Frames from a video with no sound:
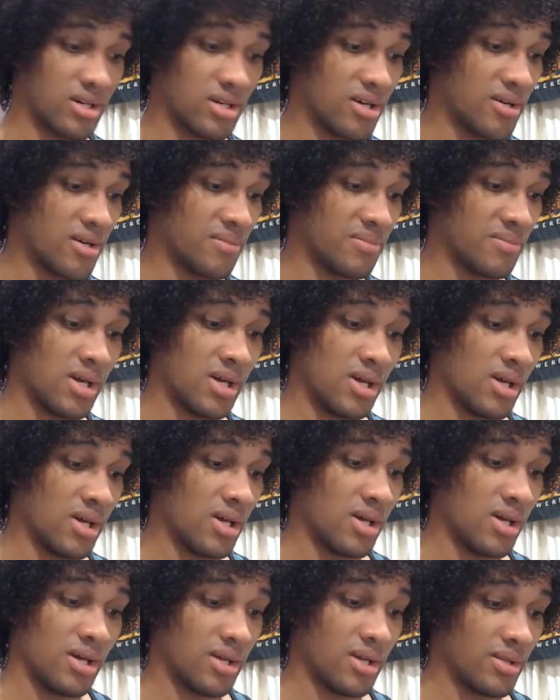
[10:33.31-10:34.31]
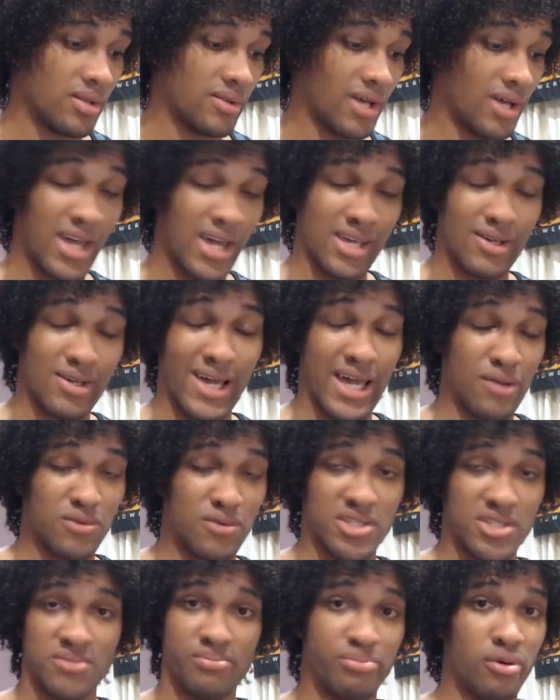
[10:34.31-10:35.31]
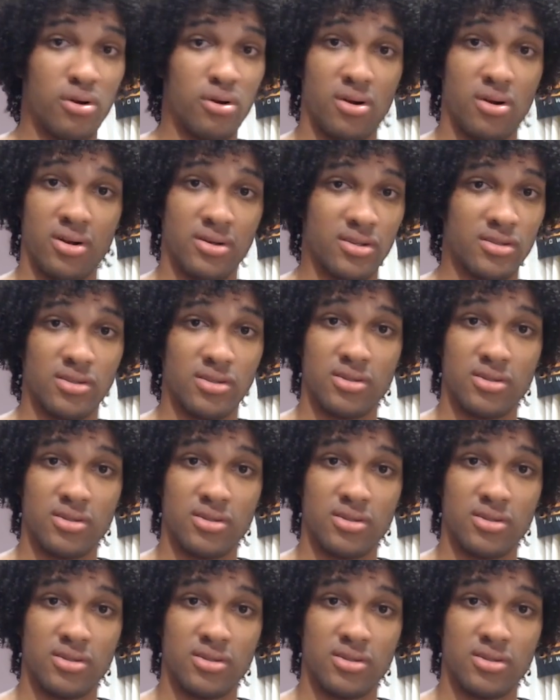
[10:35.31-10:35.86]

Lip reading: I was bored